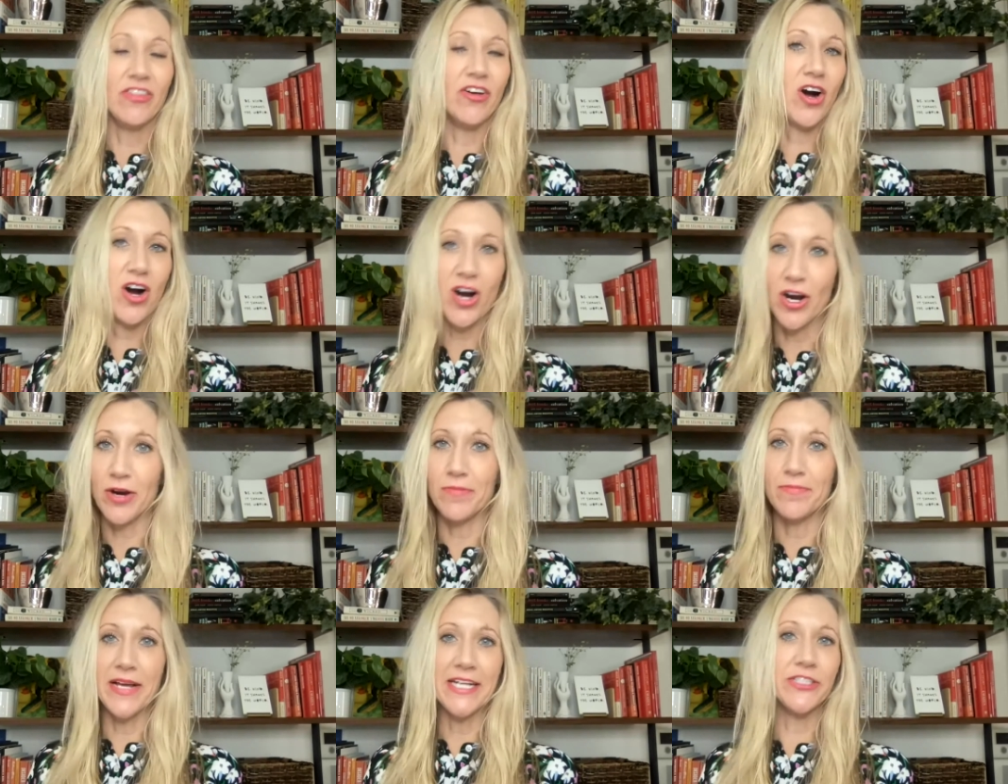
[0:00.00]
the
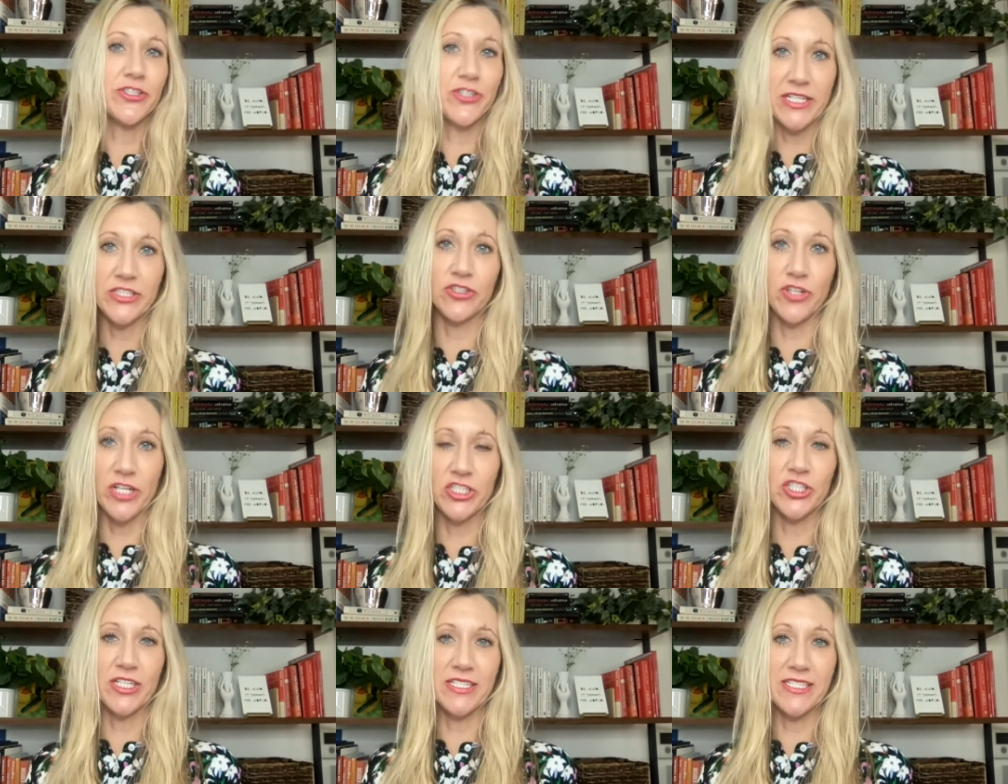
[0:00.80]
harm and
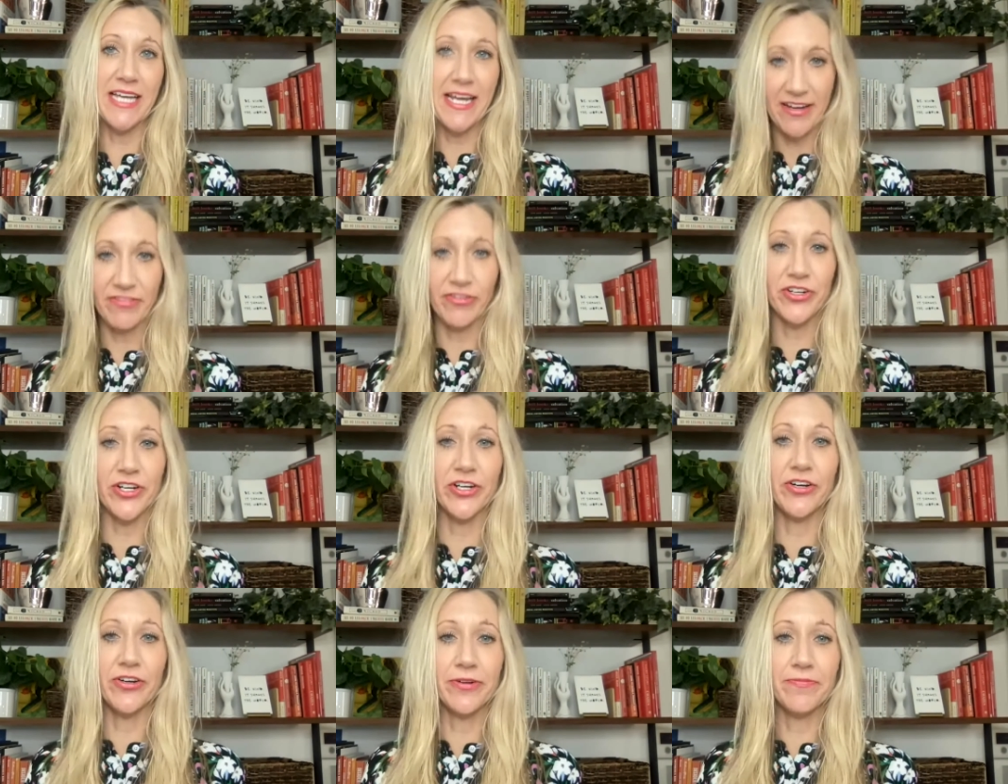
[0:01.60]
transgressions that have
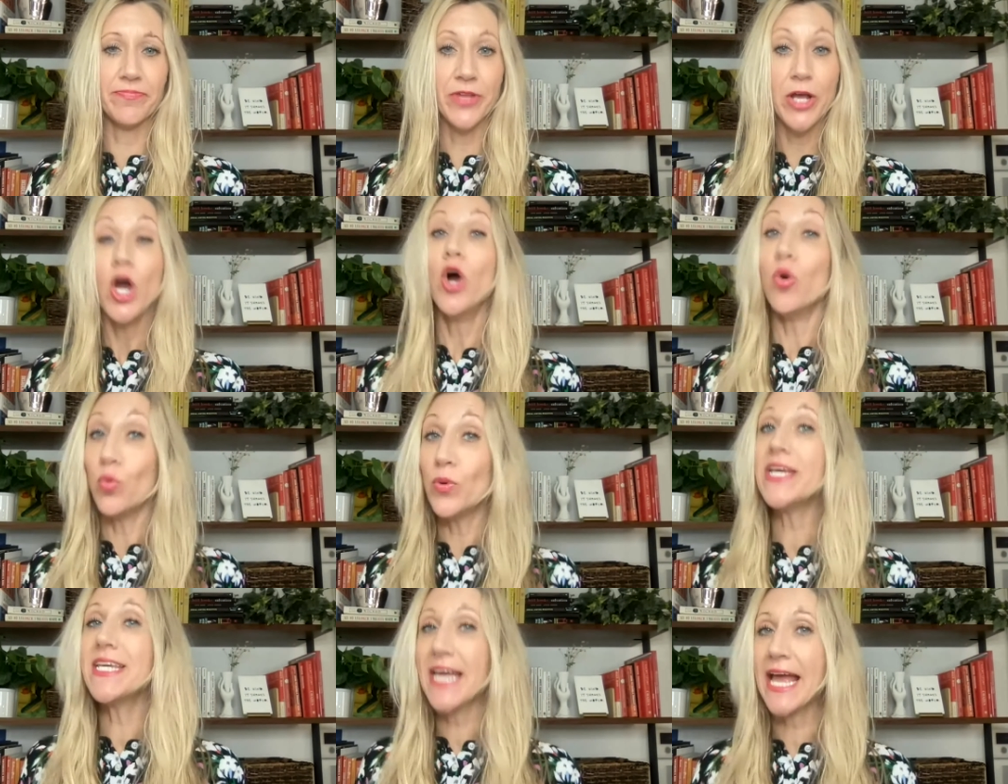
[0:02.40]
occurred.
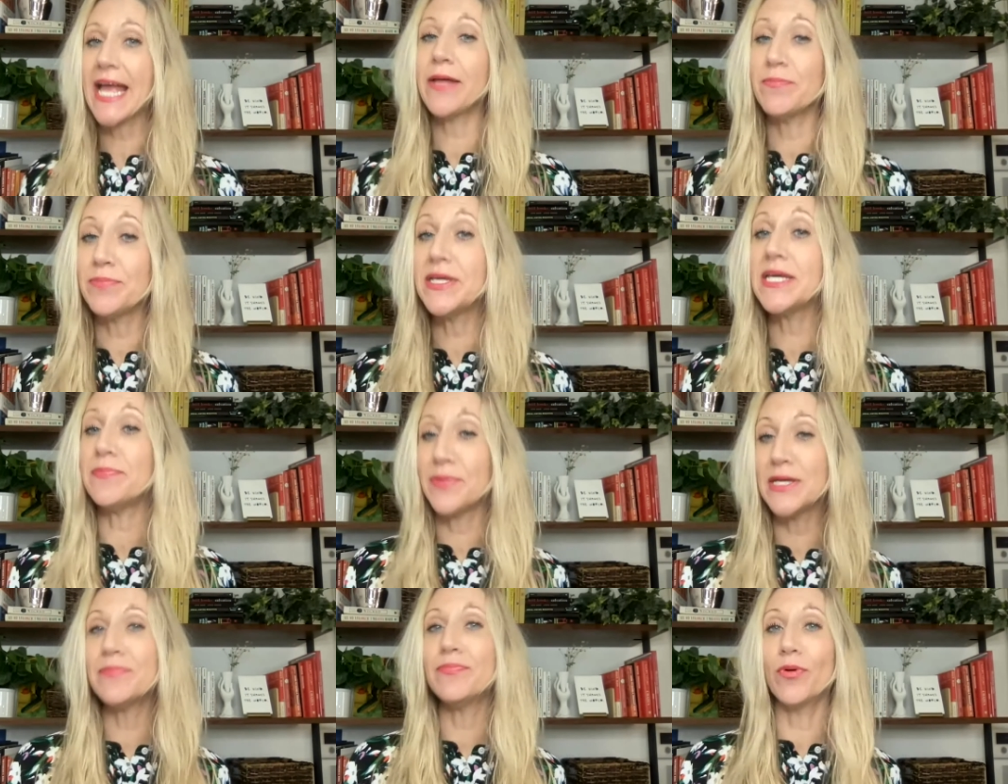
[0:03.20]
We can be
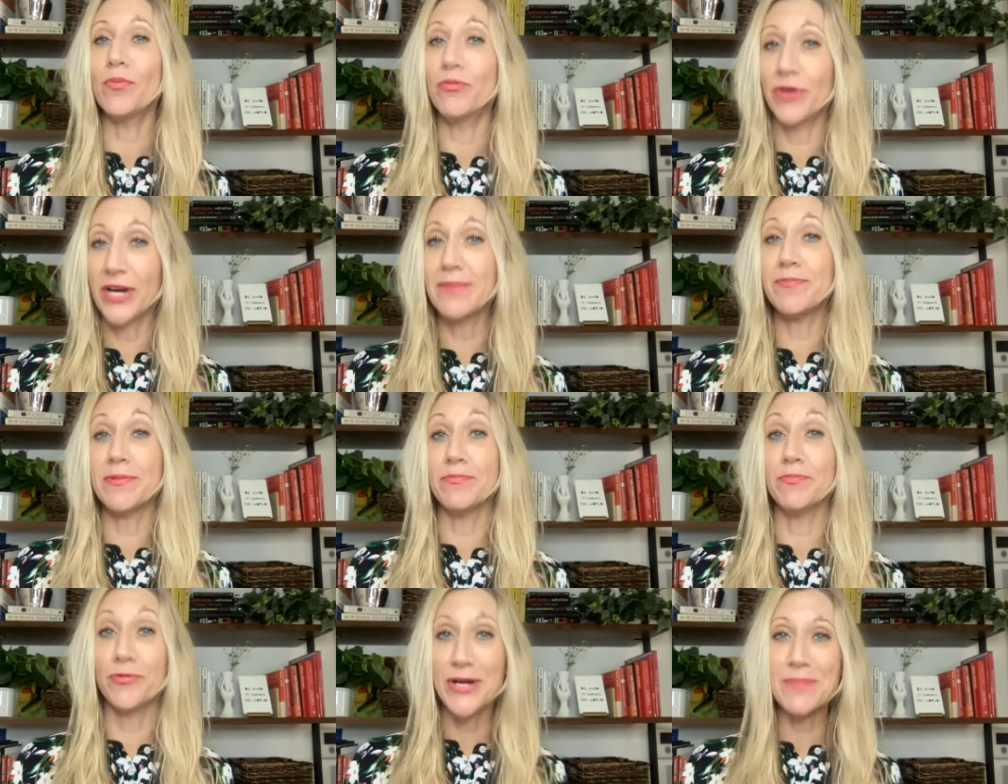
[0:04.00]
people
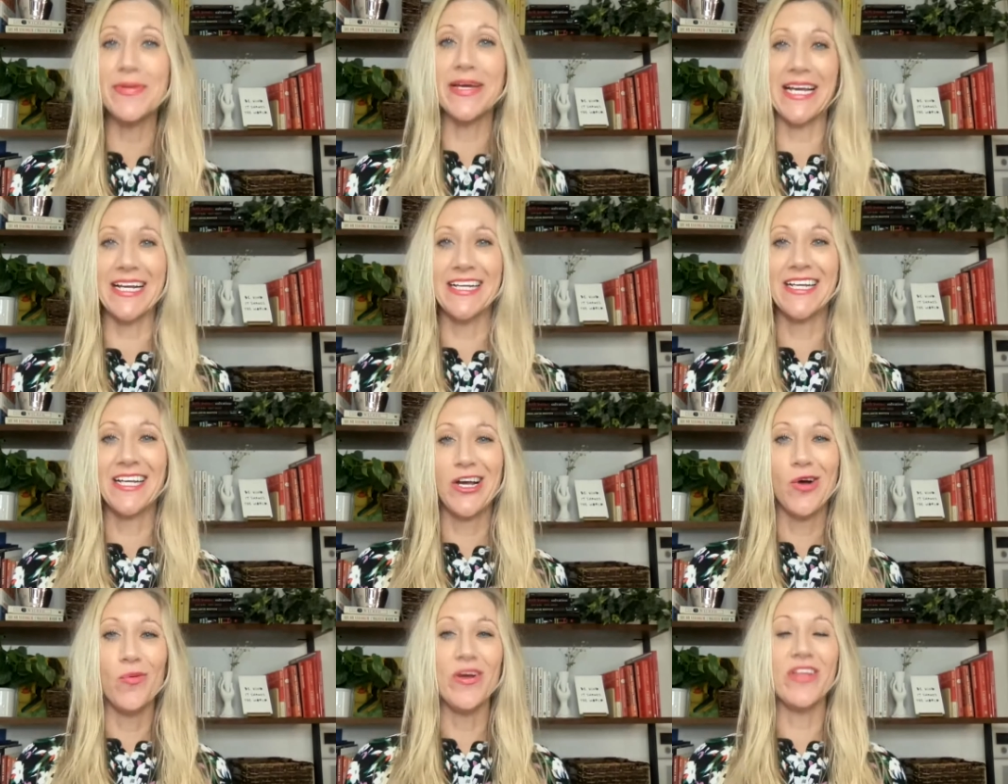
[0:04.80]
brimming
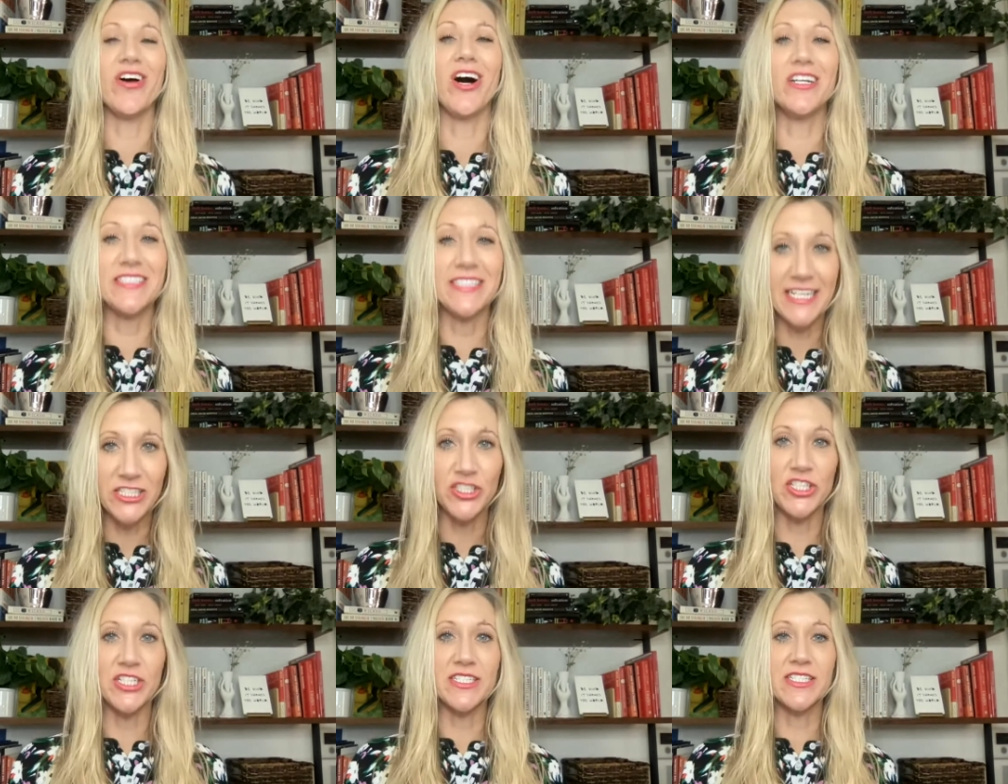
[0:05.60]
with
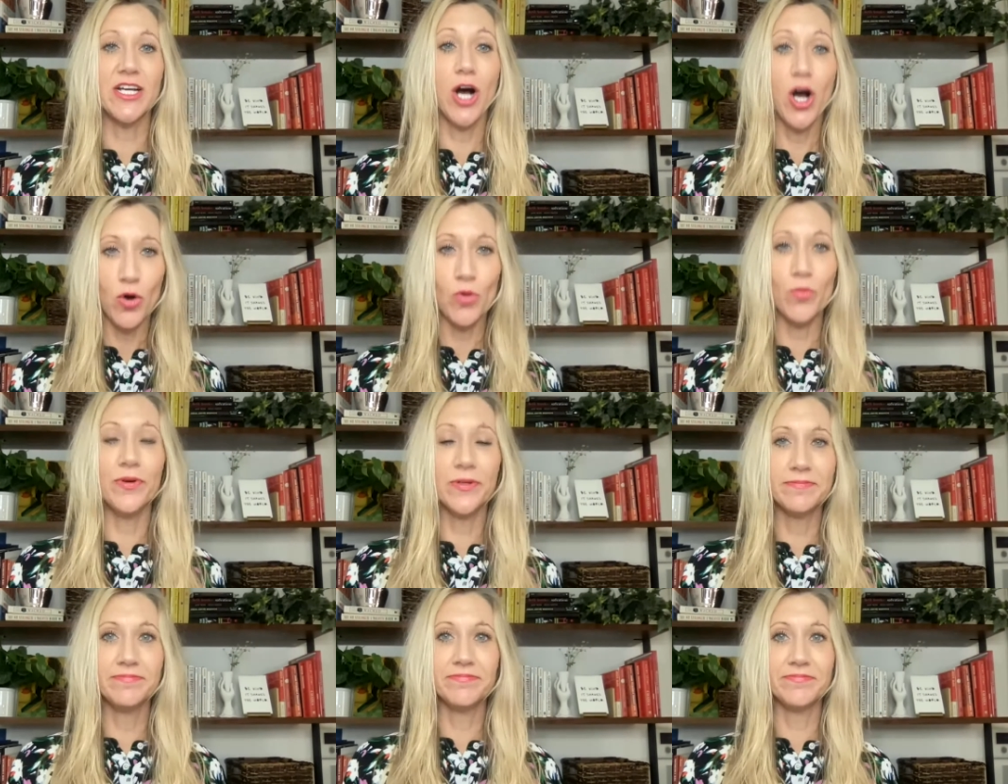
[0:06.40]
audacious hope.
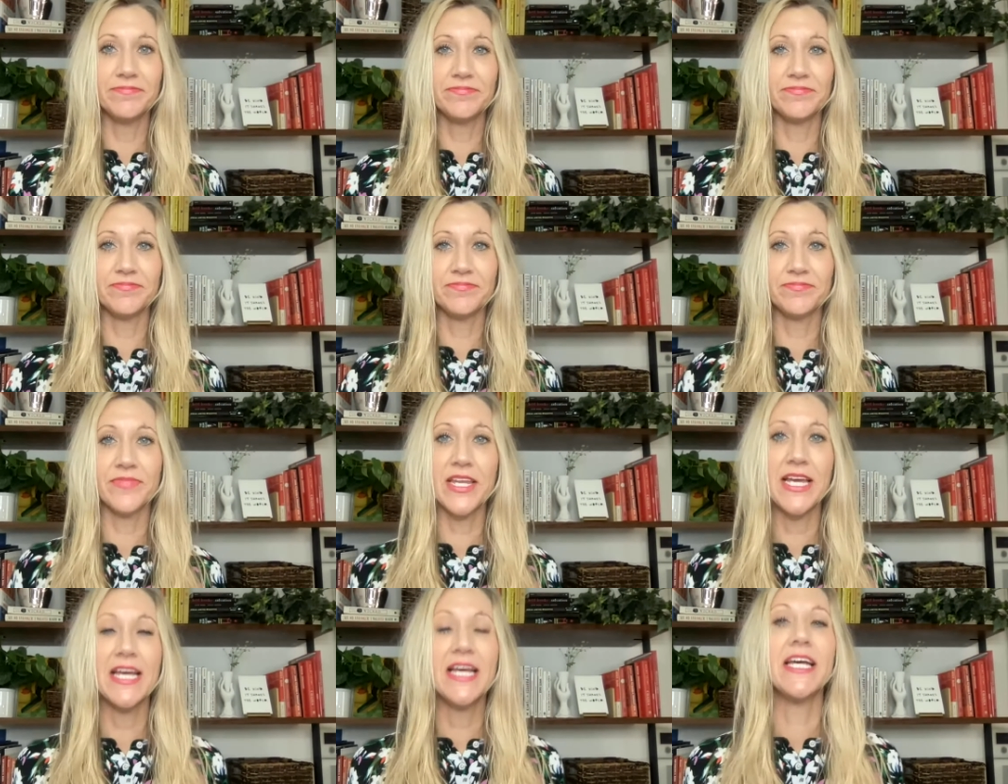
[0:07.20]

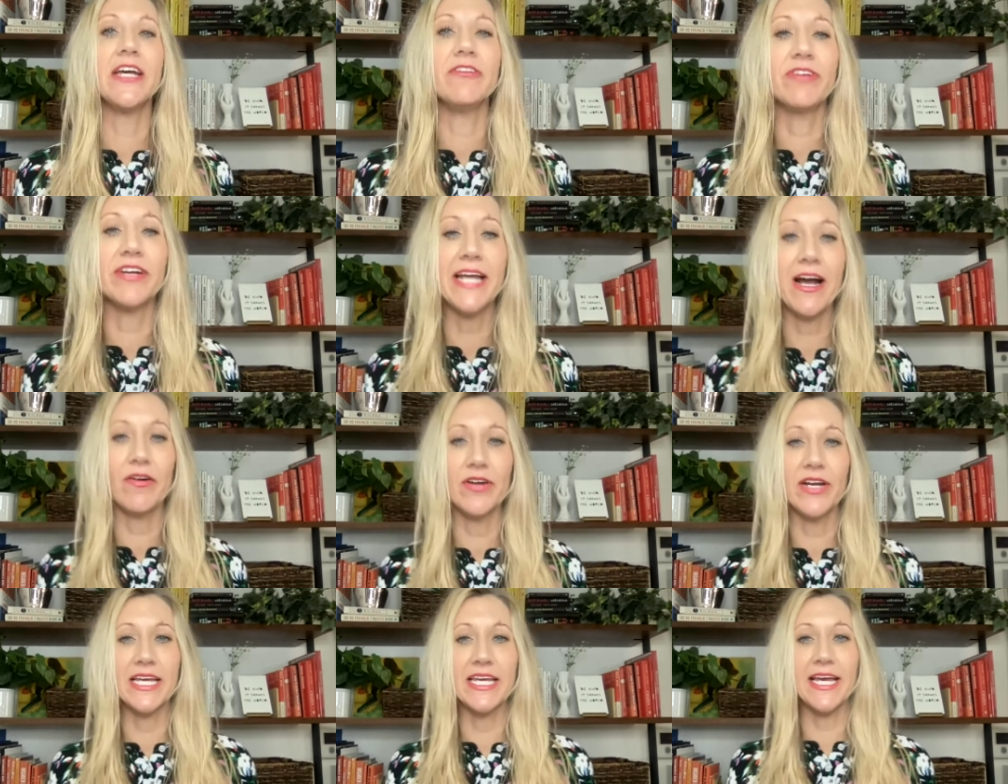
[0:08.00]
Henri
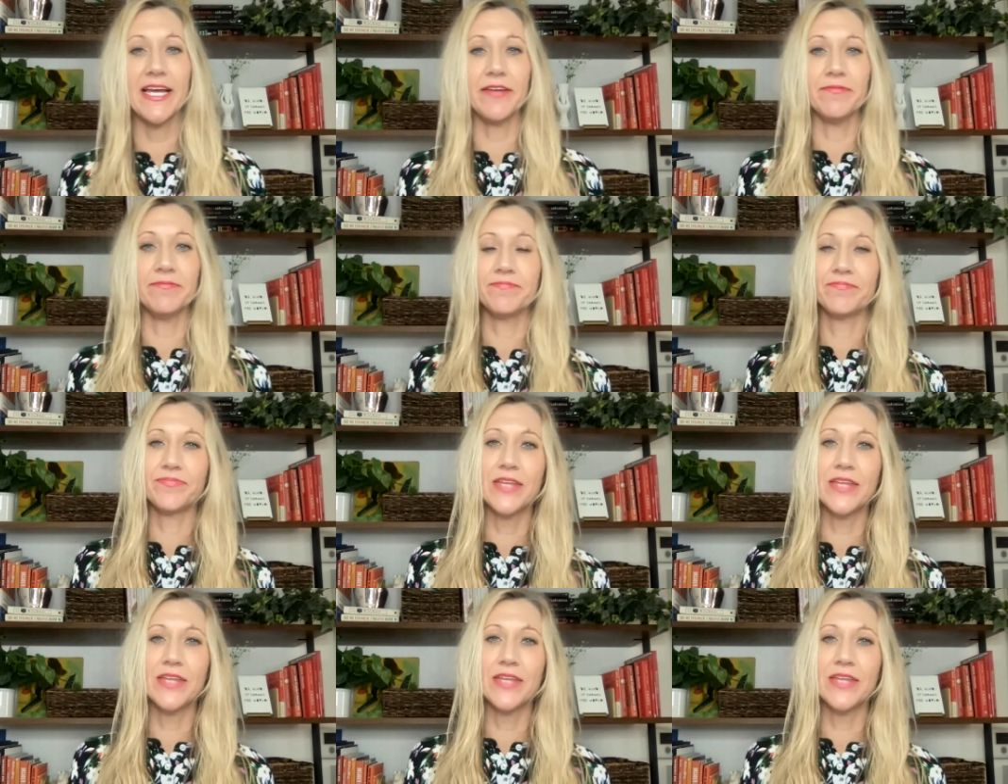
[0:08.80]
Nouwen again.